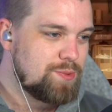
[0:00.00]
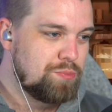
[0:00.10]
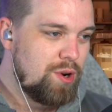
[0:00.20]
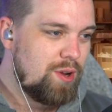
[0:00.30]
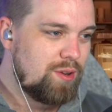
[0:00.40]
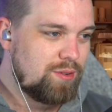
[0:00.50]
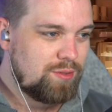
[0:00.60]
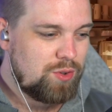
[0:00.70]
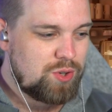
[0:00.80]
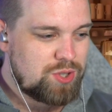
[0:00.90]
bro.
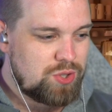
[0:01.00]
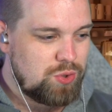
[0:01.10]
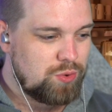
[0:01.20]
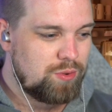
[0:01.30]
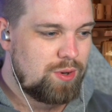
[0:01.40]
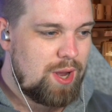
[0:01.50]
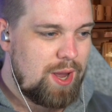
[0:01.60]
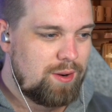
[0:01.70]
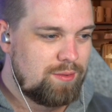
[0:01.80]
Look at you. Alright.